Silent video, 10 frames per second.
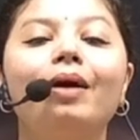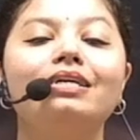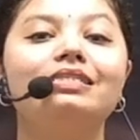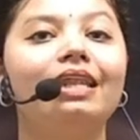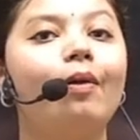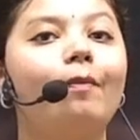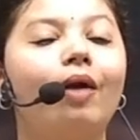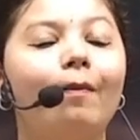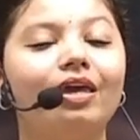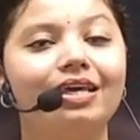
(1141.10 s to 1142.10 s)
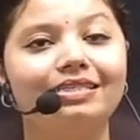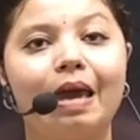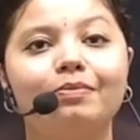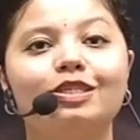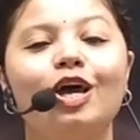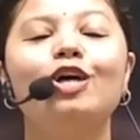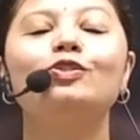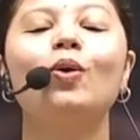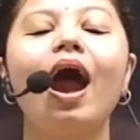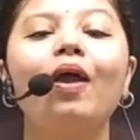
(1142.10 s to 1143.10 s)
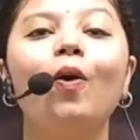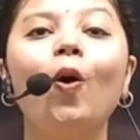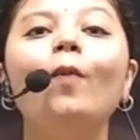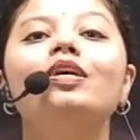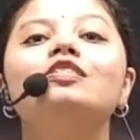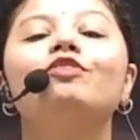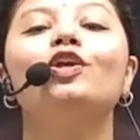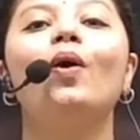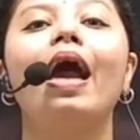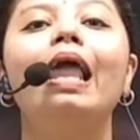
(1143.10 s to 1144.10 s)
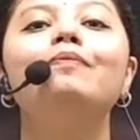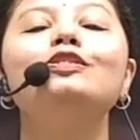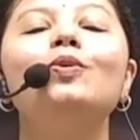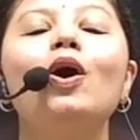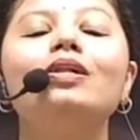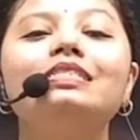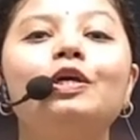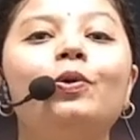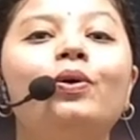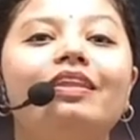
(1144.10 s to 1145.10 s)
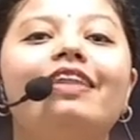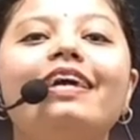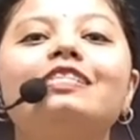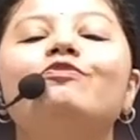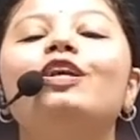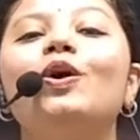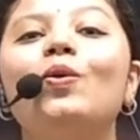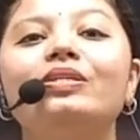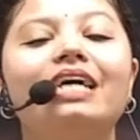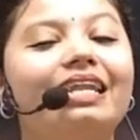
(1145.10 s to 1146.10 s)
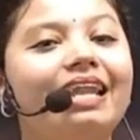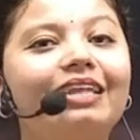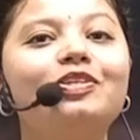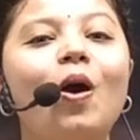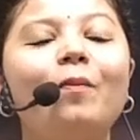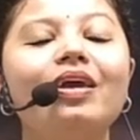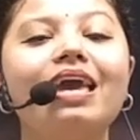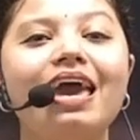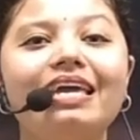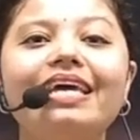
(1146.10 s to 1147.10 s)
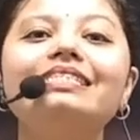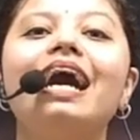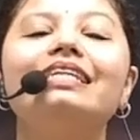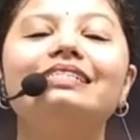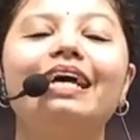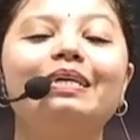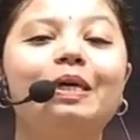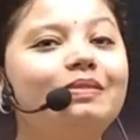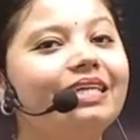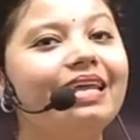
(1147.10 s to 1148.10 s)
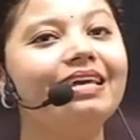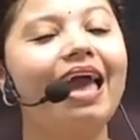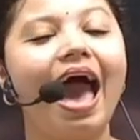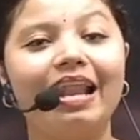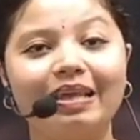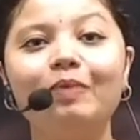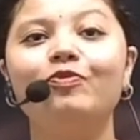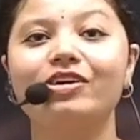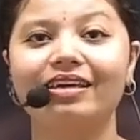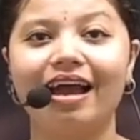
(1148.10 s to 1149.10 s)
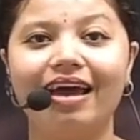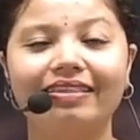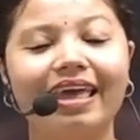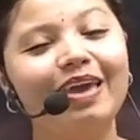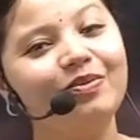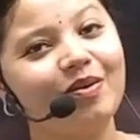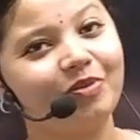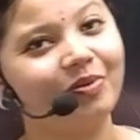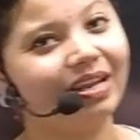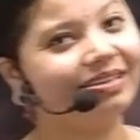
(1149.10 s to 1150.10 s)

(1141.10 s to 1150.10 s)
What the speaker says: in our upcoming exams. So I hope this video helped you all. See you in the next video with another topic. Yes, until then, keep studying and keep working hard. Thank you, everyone.